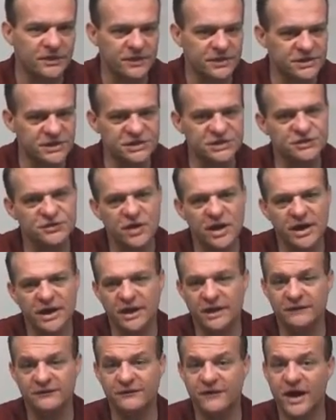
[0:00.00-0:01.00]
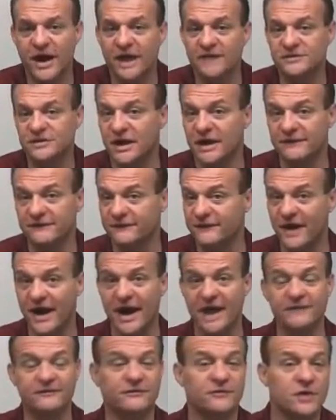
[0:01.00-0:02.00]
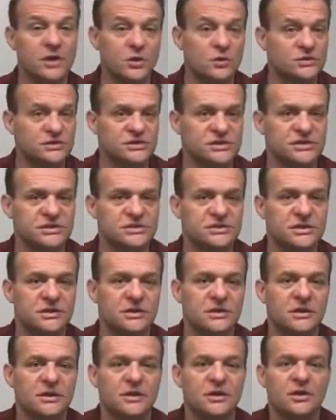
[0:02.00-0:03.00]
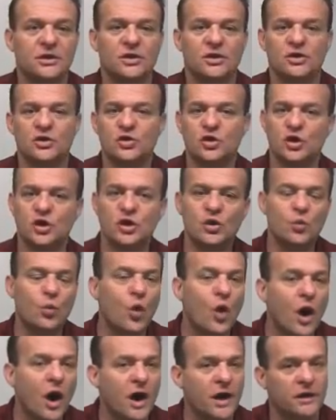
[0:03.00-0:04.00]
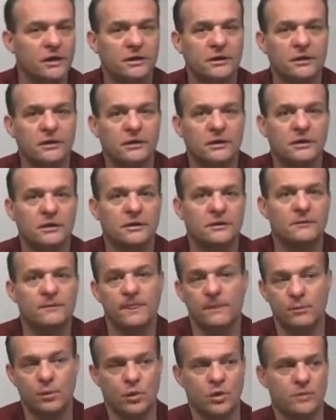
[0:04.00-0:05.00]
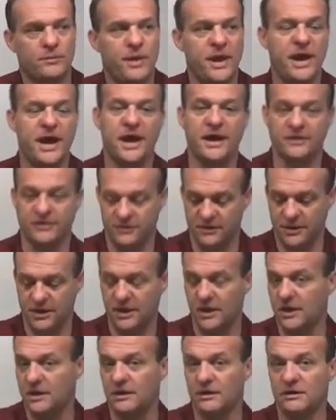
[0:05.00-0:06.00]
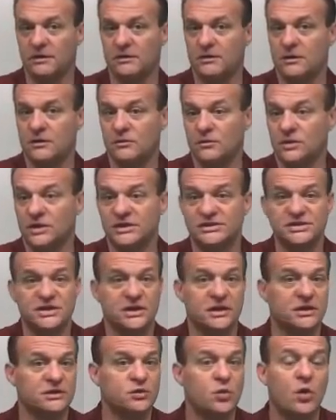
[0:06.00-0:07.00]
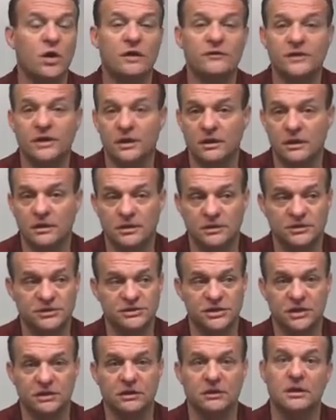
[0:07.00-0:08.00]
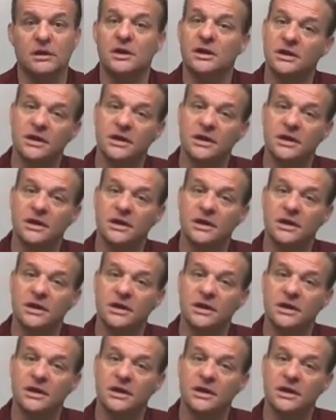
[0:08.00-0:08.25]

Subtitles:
The DigiTrak F5's got 5 frequencies. You could walk the bore path in listening to 12 kilohertz signal.